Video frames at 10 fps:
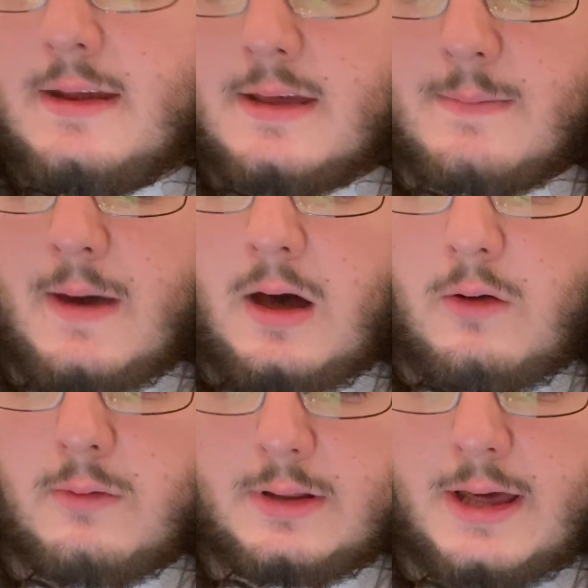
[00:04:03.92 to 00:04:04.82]
is
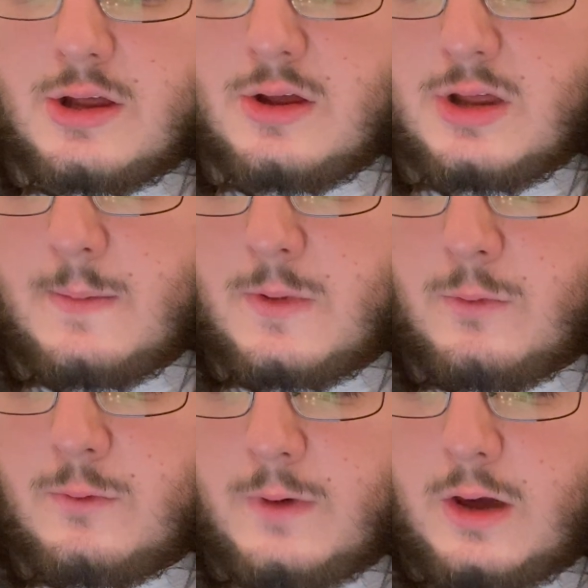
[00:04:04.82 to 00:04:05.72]
about relationships
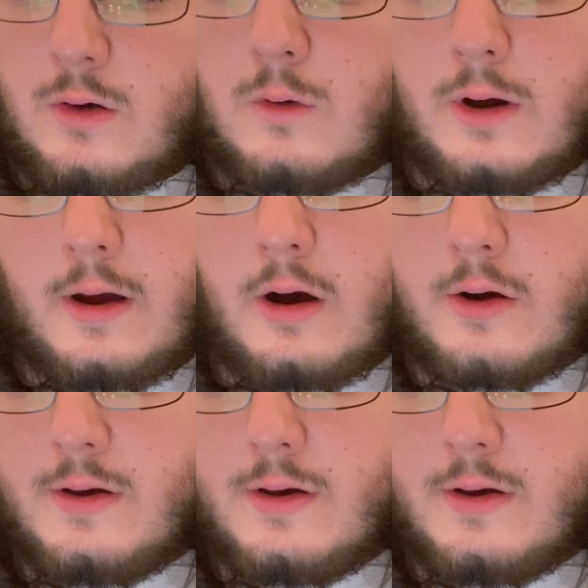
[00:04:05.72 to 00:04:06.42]
between coronary artery